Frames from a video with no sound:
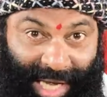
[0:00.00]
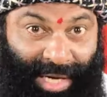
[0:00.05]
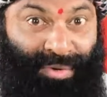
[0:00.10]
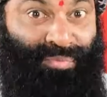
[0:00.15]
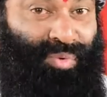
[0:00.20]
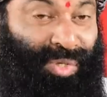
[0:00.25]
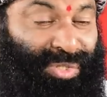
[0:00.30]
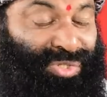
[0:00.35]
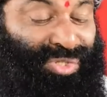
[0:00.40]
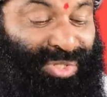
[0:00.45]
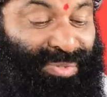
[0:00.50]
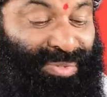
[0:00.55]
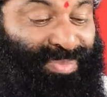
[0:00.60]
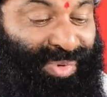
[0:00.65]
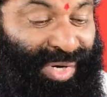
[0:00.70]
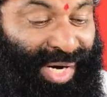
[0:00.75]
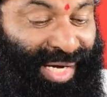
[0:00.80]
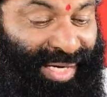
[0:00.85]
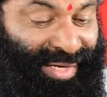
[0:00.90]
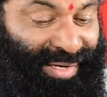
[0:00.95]
That was the
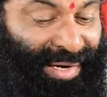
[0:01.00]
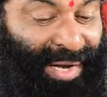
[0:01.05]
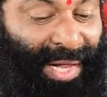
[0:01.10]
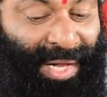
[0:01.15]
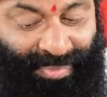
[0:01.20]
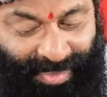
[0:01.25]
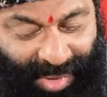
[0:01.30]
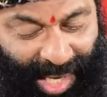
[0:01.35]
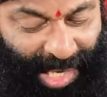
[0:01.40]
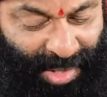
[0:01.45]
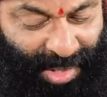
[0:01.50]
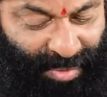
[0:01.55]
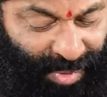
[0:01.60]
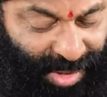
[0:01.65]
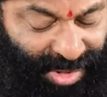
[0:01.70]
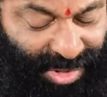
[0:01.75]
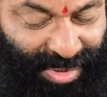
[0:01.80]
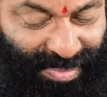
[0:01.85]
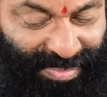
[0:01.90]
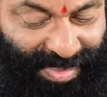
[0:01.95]
miracle. That
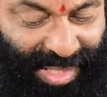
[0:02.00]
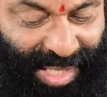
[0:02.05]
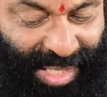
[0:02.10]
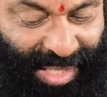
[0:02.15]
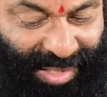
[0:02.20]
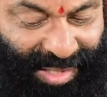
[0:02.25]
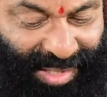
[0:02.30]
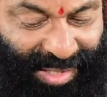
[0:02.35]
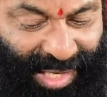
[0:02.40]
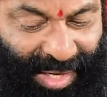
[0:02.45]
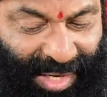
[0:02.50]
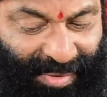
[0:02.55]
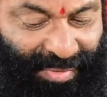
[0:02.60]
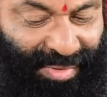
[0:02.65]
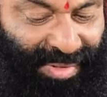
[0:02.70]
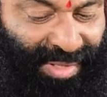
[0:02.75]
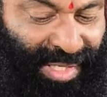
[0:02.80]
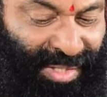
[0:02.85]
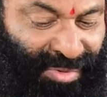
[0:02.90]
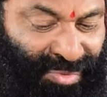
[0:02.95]
was the miracle
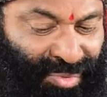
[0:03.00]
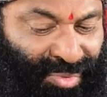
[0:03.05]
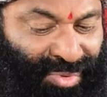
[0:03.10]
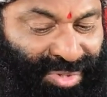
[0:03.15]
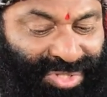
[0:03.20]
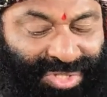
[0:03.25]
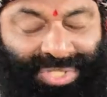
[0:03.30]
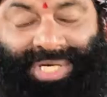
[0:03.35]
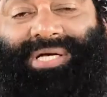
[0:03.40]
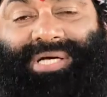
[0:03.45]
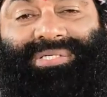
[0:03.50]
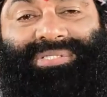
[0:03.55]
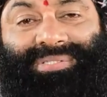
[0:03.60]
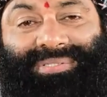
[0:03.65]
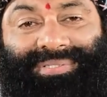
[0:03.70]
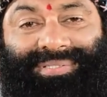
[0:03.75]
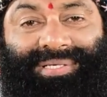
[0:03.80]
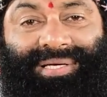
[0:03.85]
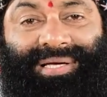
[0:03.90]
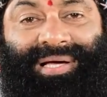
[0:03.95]
our Hindu
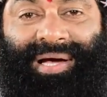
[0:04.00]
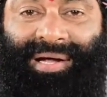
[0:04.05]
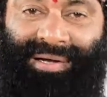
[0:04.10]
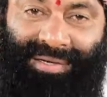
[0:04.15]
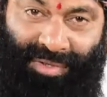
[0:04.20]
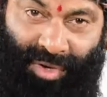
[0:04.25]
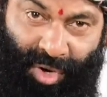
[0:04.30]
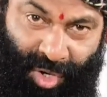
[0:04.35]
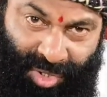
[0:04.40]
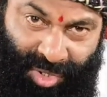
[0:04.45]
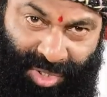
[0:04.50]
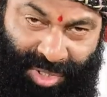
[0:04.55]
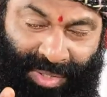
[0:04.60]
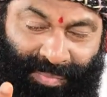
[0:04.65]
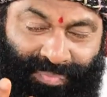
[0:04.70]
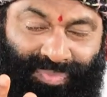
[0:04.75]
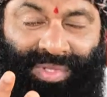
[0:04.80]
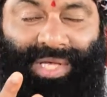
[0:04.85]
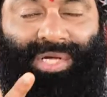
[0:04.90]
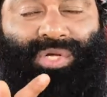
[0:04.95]
Shastra taught,
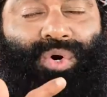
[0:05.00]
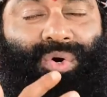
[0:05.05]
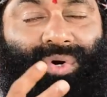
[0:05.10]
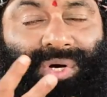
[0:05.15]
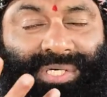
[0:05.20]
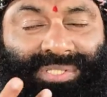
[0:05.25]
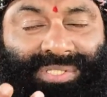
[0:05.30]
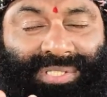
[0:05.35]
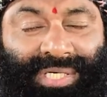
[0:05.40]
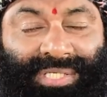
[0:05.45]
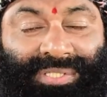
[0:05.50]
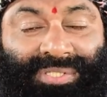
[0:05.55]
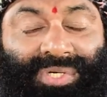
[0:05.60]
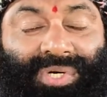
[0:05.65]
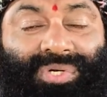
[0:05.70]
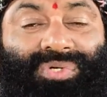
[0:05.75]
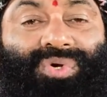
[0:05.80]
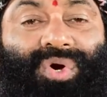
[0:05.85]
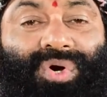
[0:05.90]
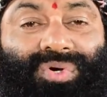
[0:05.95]
the Yoga
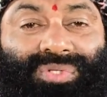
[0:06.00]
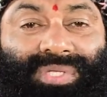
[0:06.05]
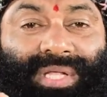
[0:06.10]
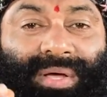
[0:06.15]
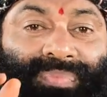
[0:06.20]
Shastra taught